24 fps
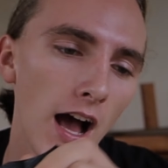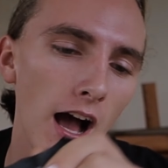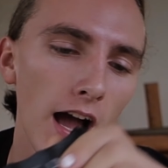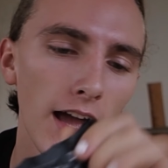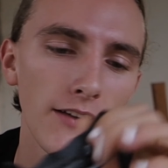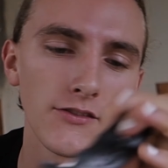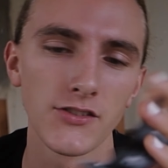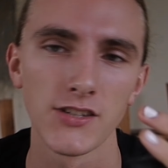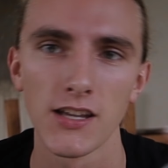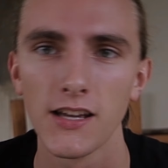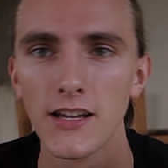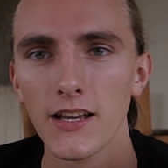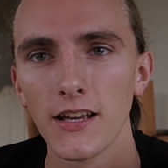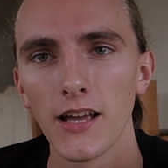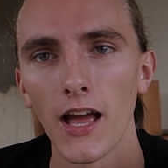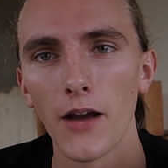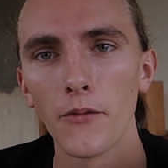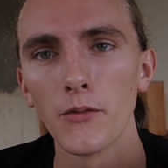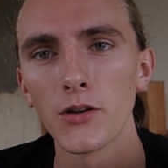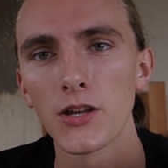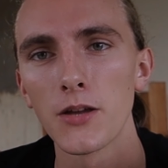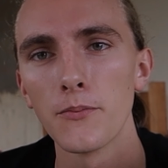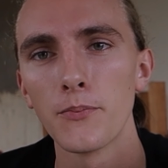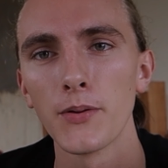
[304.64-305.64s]
knives
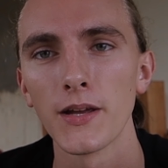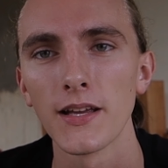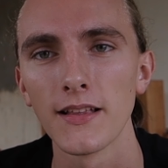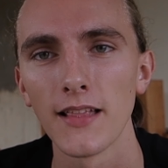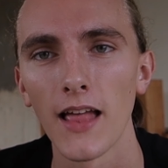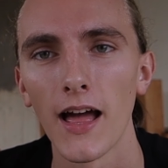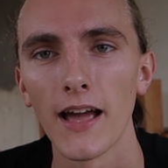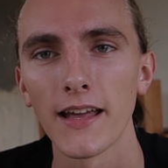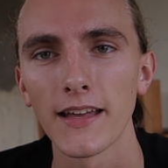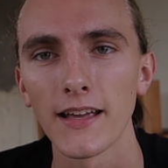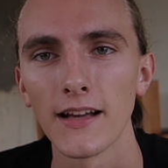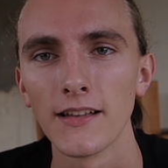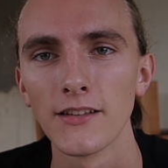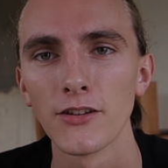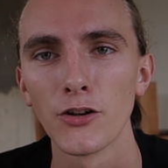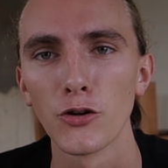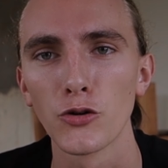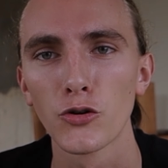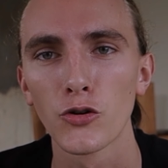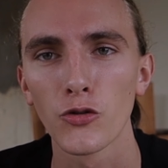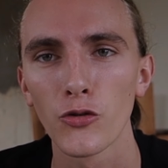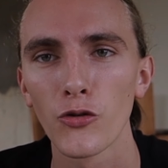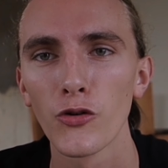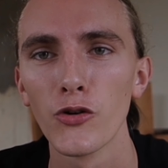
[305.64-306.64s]
and we could be like a
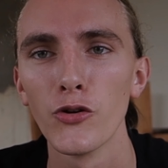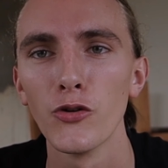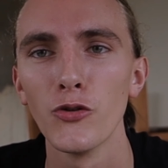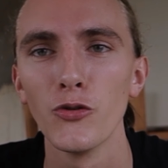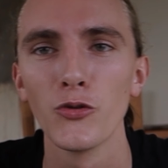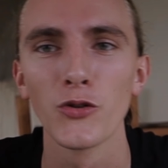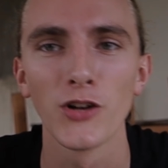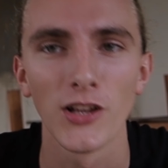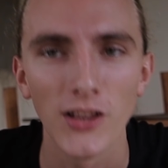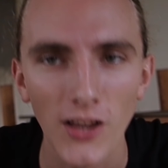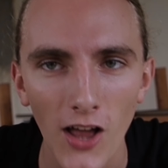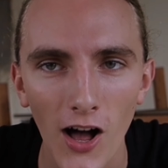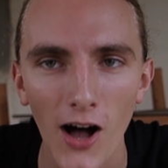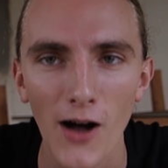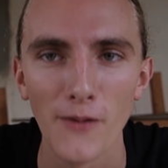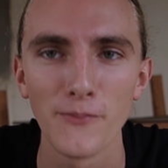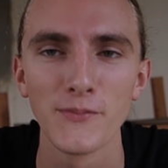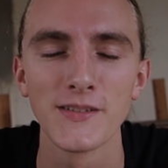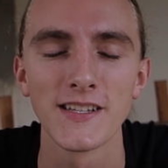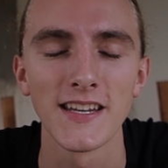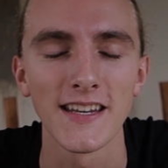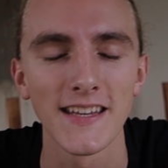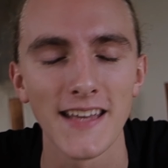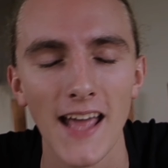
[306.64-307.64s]
little crew
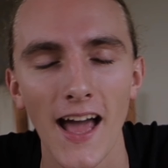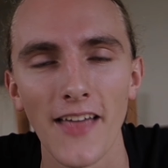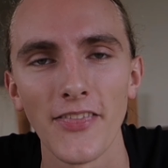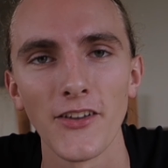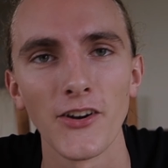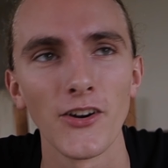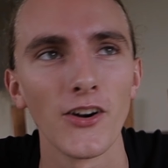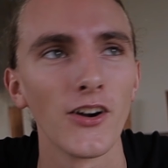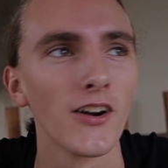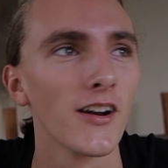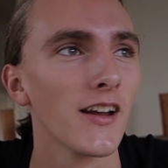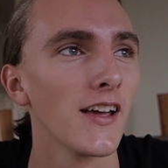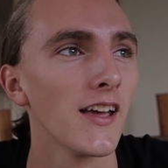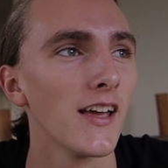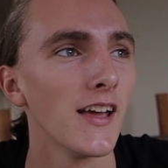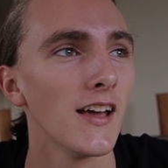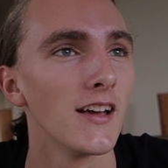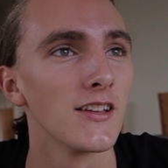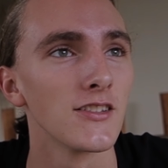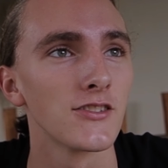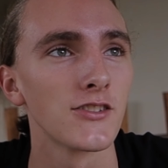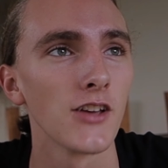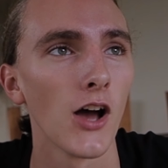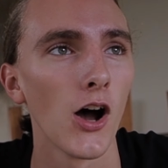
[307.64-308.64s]
club together.
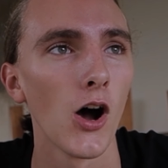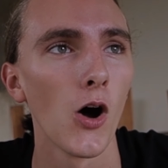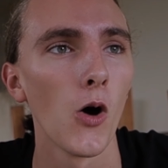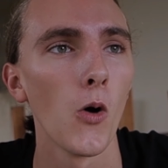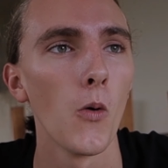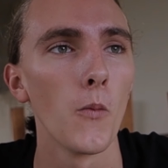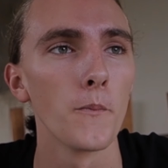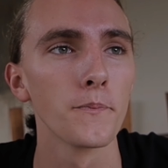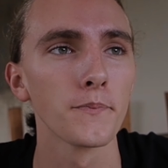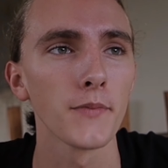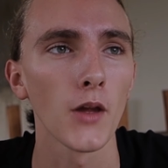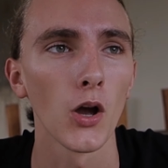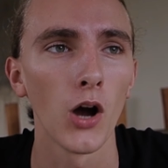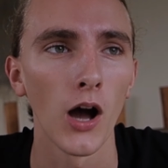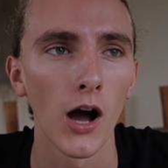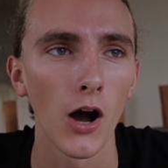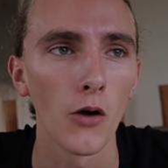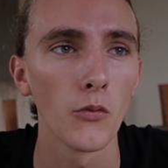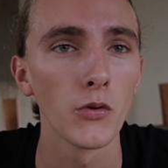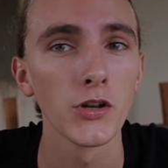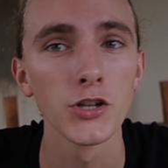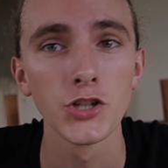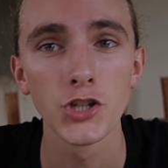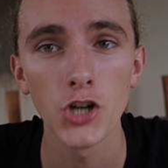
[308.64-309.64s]
So
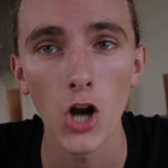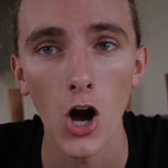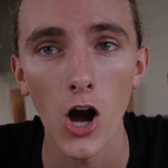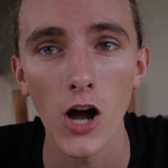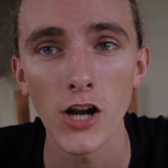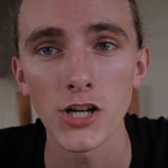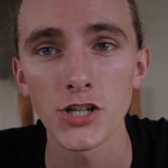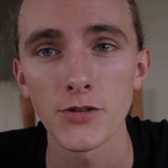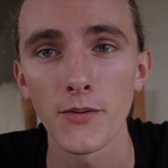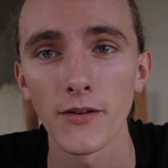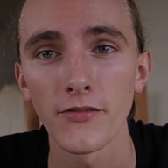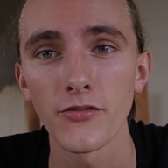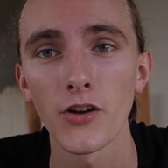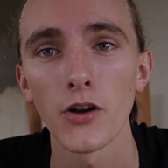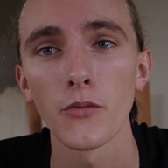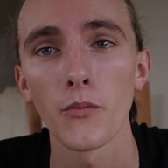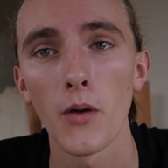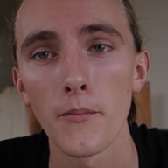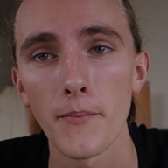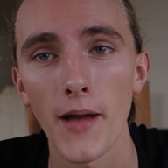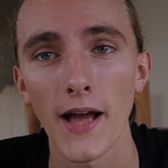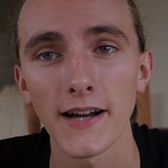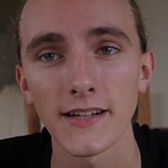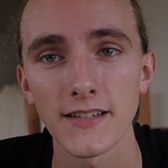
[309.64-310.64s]
when Josh, my friend,
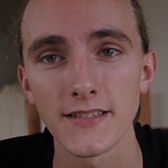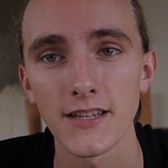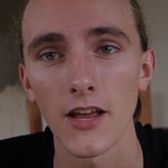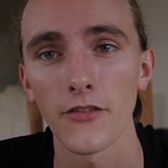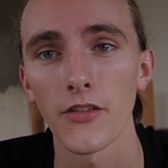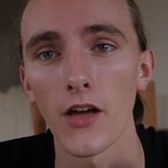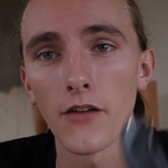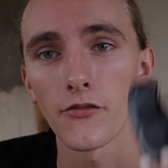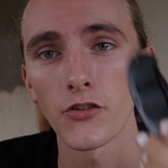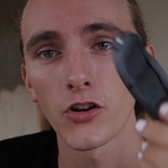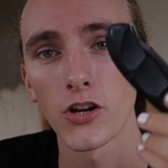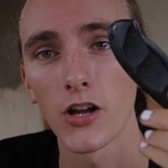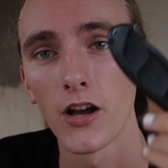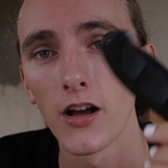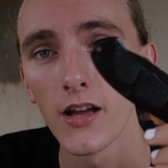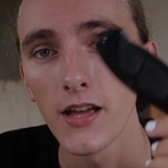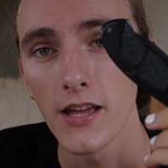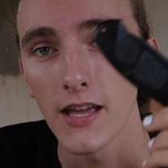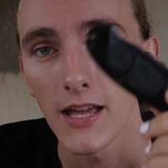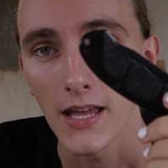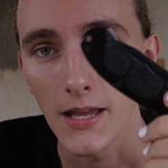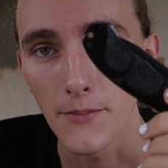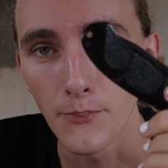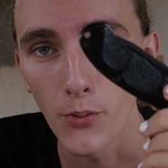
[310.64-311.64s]
went back to South
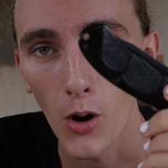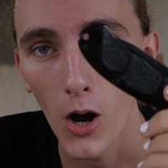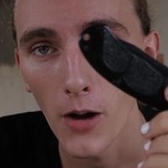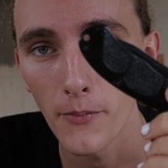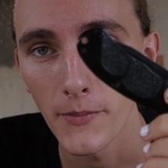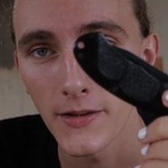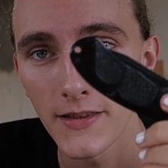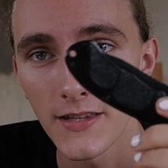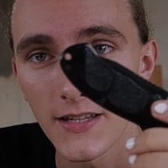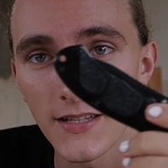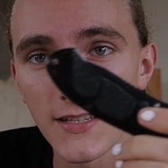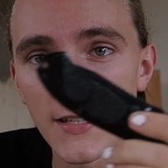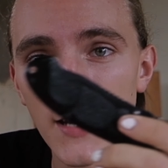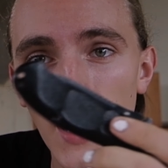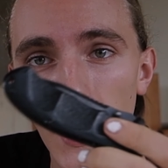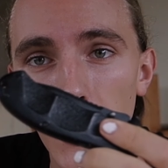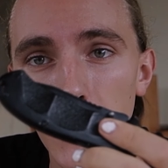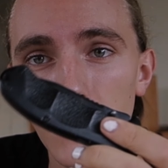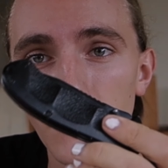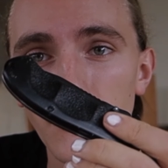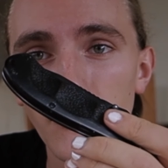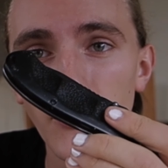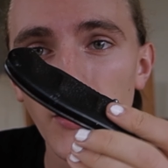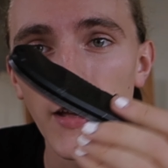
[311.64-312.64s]
Africa, he bought me this
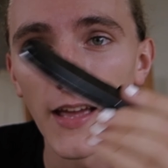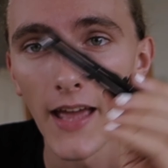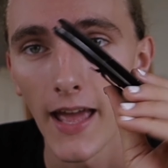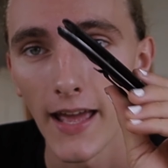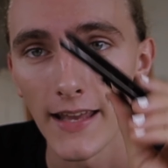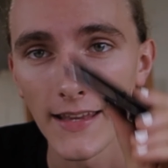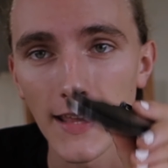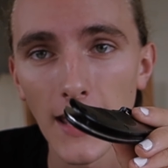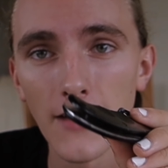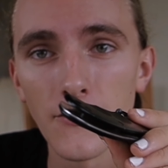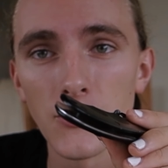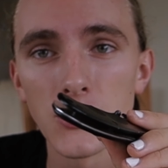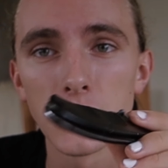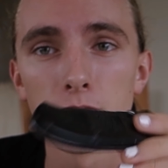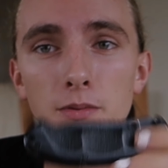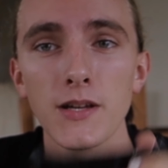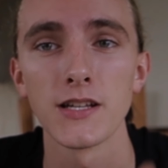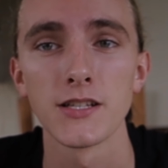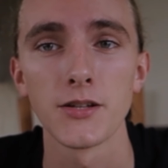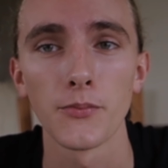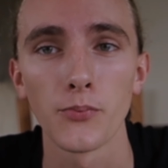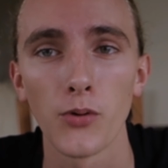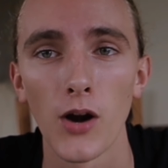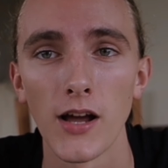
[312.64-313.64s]
knife and gave it to
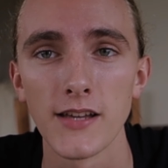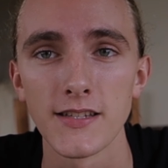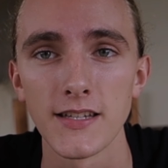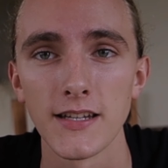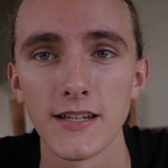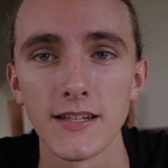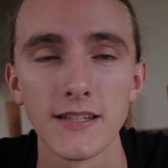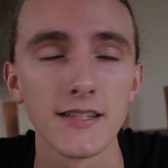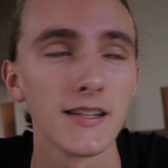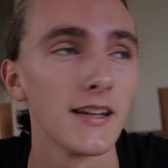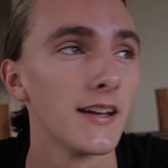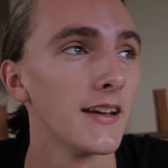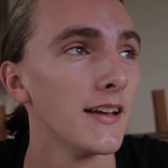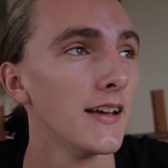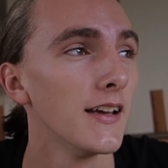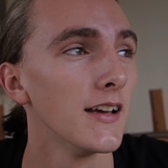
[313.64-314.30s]
me as a present.